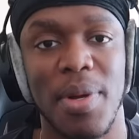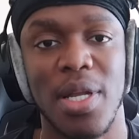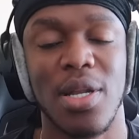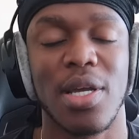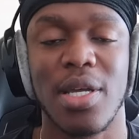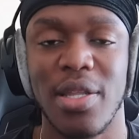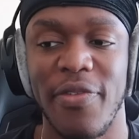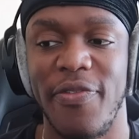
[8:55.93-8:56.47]
I mean,
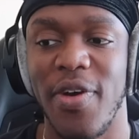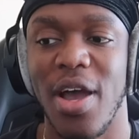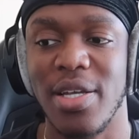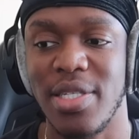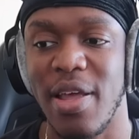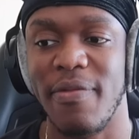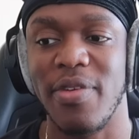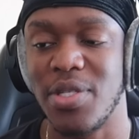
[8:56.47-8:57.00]
look at the
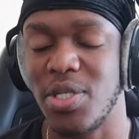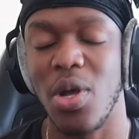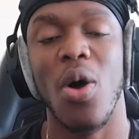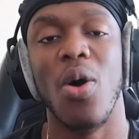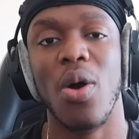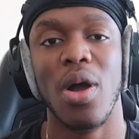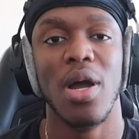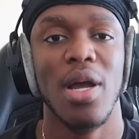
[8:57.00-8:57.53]
first ever
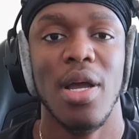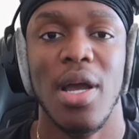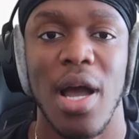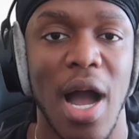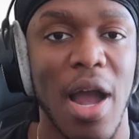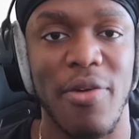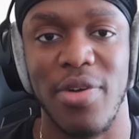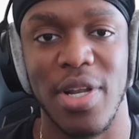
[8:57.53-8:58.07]
song I